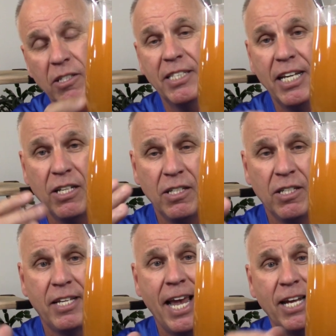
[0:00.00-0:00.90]
say
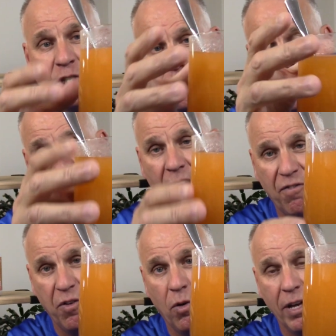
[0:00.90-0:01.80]
you can't drink a
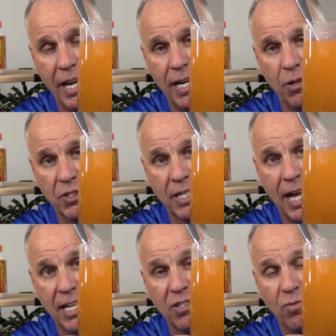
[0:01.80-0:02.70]
full 8-ounce
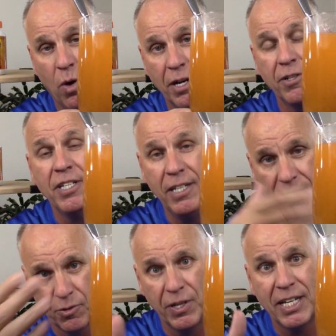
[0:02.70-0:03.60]
glass of water, you need
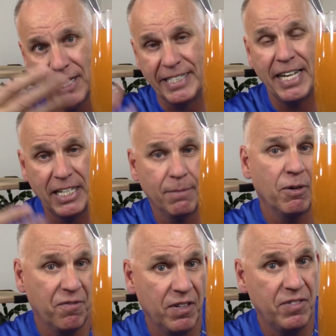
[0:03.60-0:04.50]
to drink it, like take you
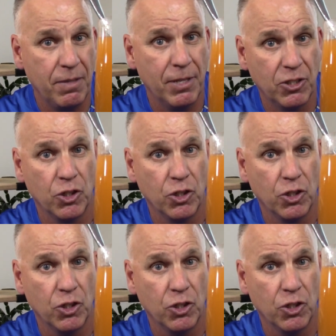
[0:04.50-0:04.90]
about 15 minutes to